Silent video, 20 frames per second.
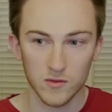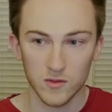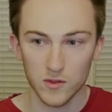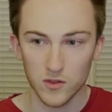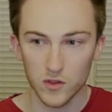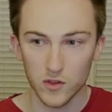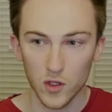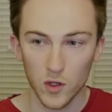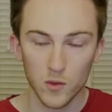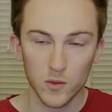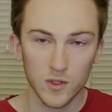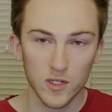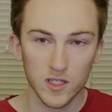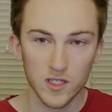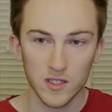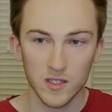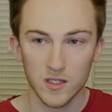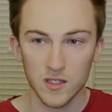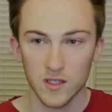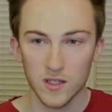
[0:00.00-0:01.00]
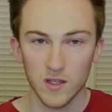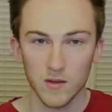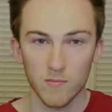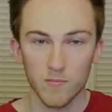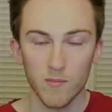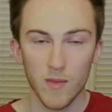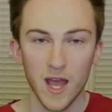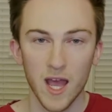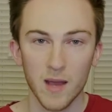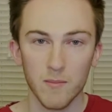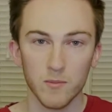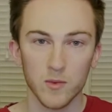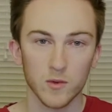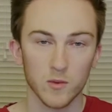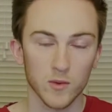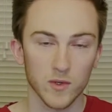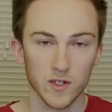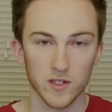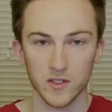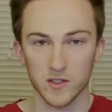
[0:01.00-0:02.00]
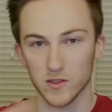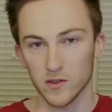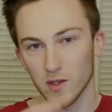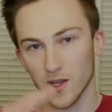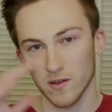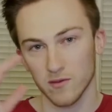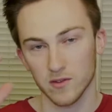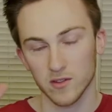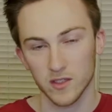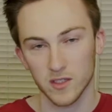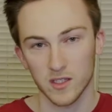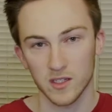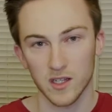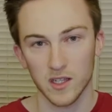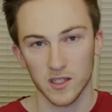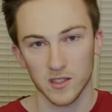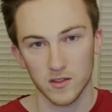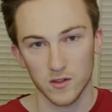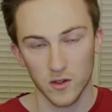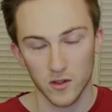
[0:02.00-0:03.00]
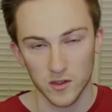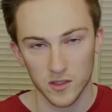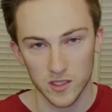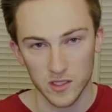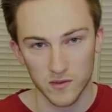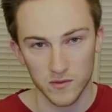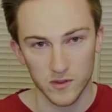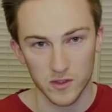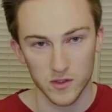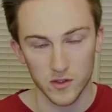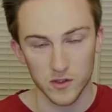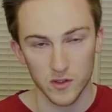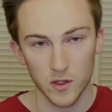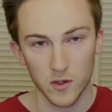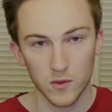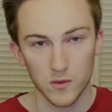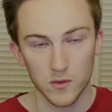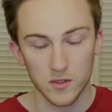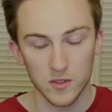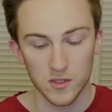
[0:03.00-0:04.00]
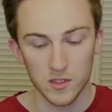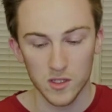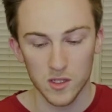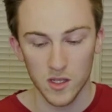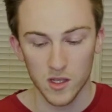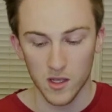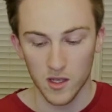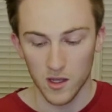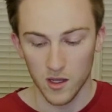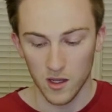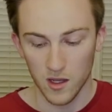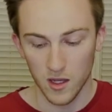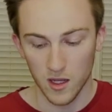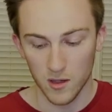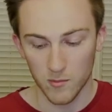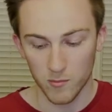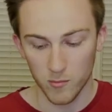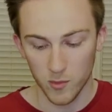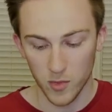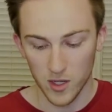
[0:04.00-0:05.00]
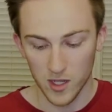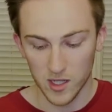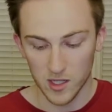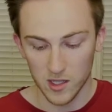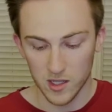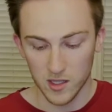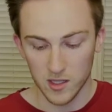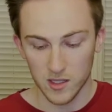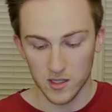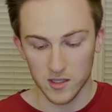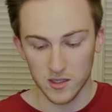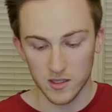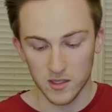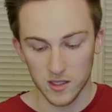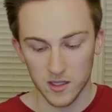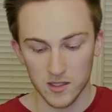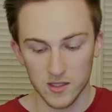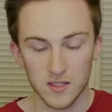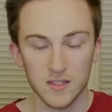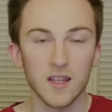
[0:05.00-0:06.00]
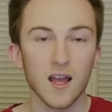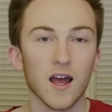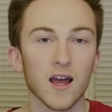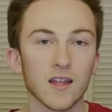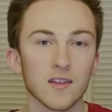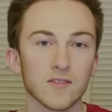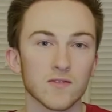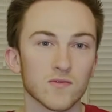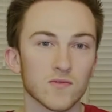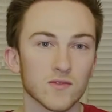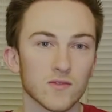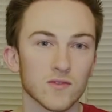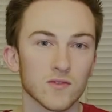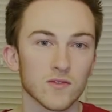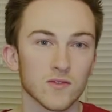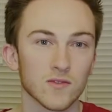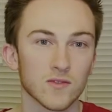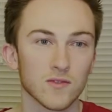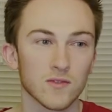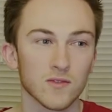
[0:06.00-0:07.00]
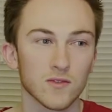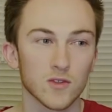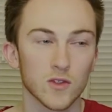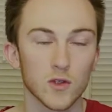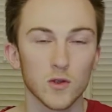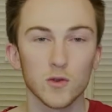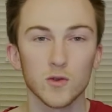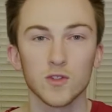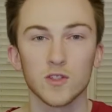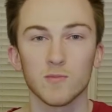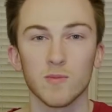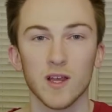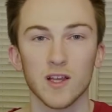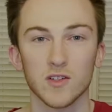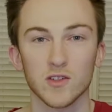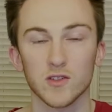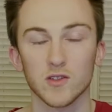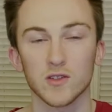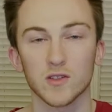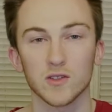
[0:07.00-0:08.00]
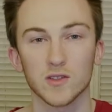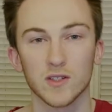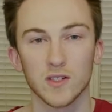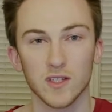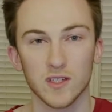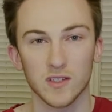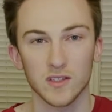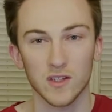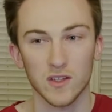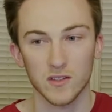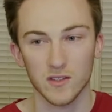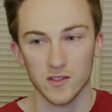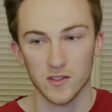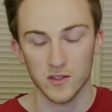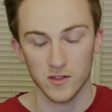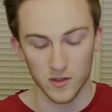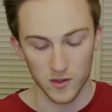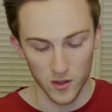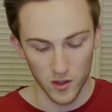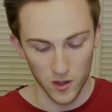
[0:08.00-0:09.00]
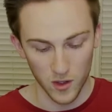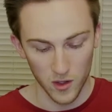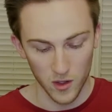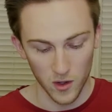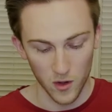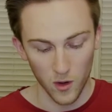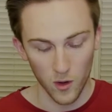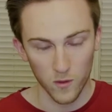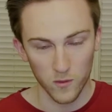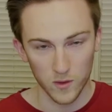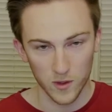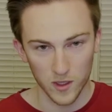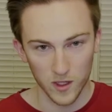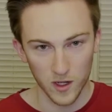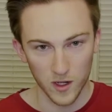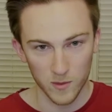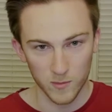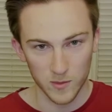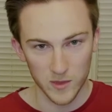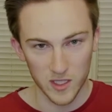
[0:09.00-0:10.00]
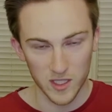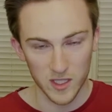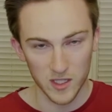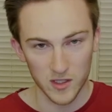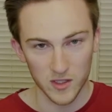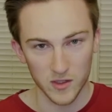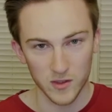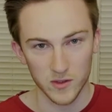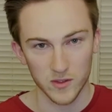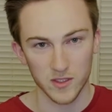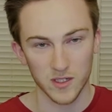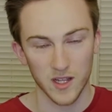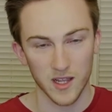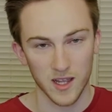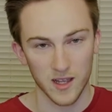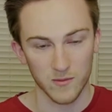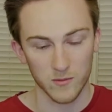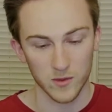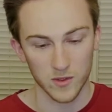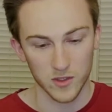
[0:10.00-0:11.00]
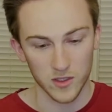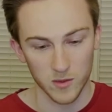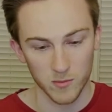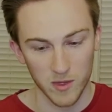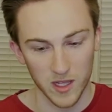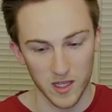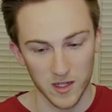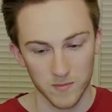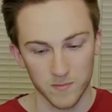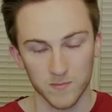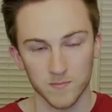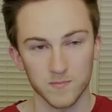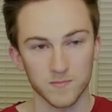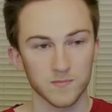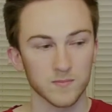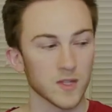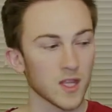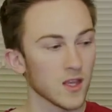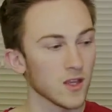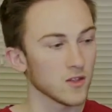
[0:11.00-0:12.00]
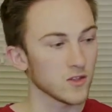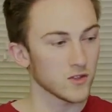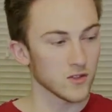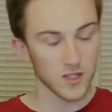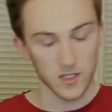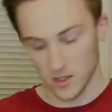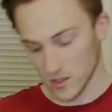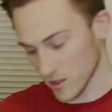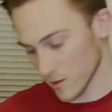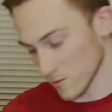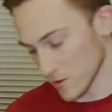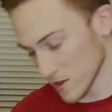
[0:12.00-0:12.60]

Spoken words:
zoning map where you have to connect all the different zones, but it's not too special and doesn't overcome the issues that I have with Japan. So that's number